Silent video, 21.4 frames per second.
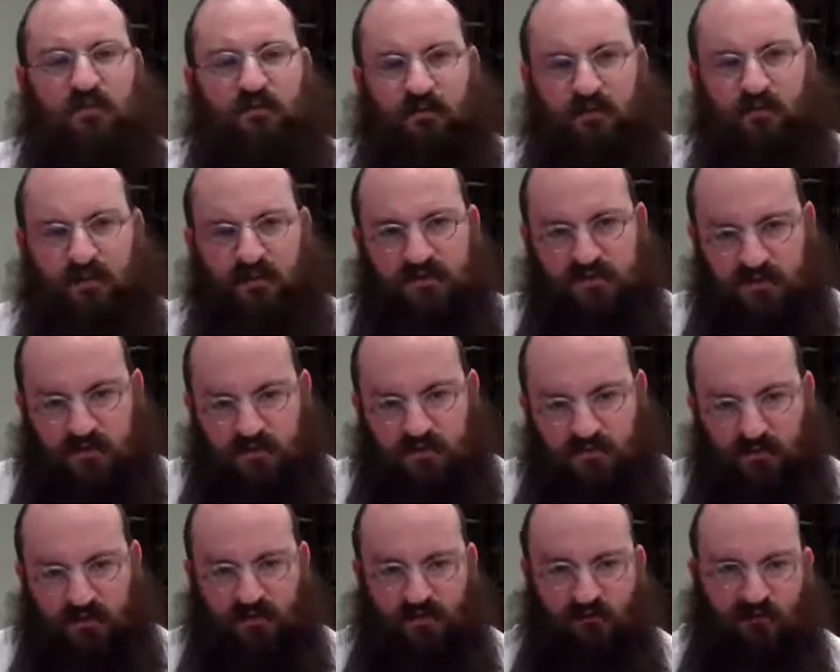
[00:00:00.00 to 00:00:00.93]
once on the
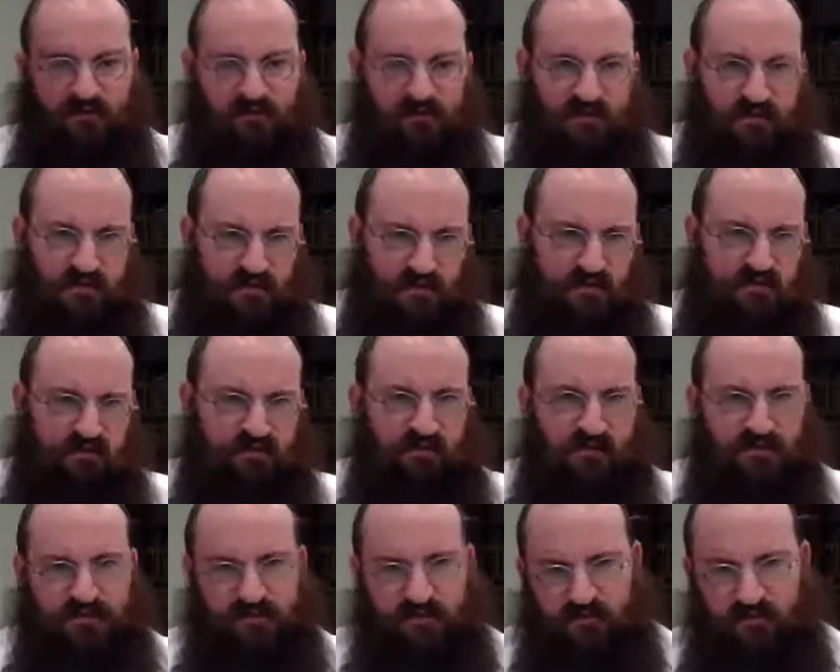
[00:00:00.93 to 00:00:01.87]
right, once on the left,
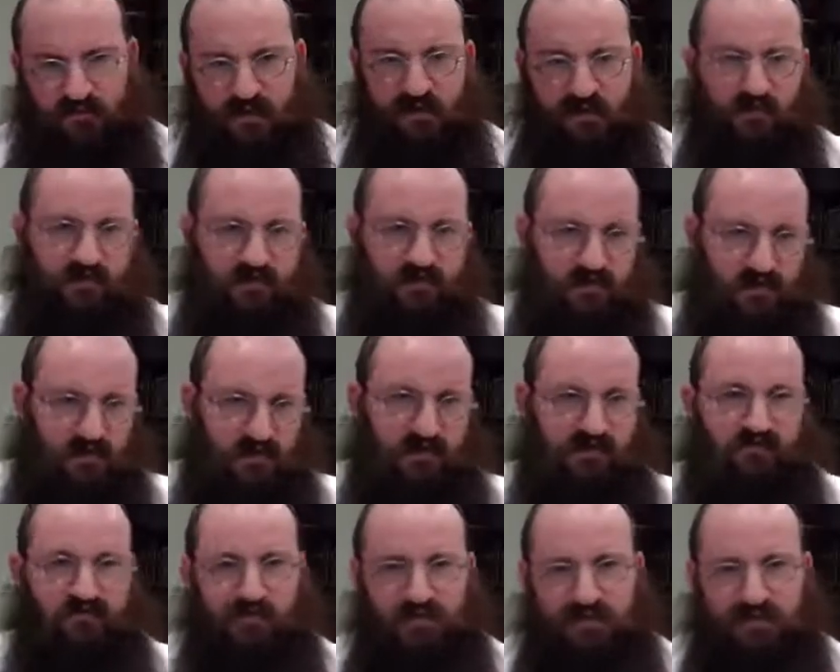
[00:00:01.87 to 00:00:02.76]
once on the right, once on the left,